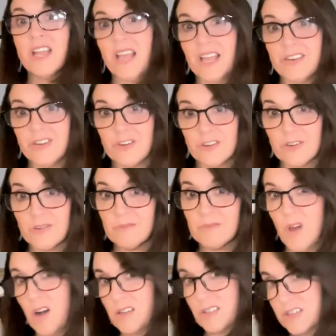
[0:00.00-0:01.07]
and your
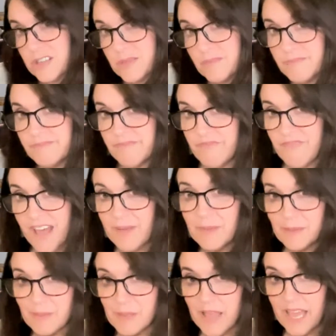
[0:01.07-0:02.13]
long-term
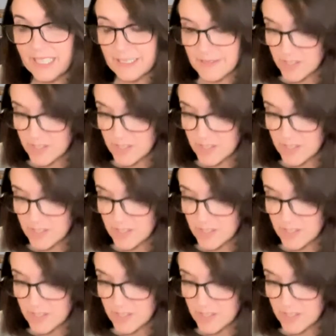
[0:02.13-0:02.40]
family planning.